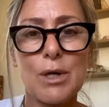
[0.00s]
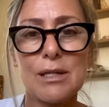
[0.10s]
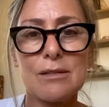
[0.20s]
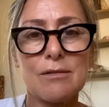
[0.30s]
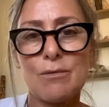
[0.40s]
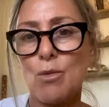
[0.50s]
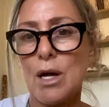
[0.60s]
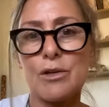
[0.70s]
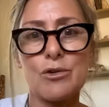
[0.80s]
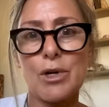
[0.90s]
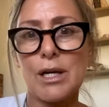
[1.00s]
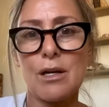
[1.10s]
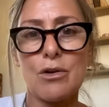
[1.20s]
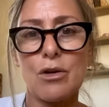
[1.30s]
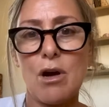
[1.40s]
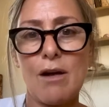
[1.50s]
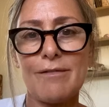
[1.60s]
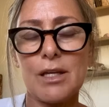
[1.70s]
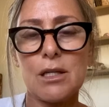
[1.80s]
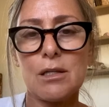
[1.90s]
it while you're drinking your coffee.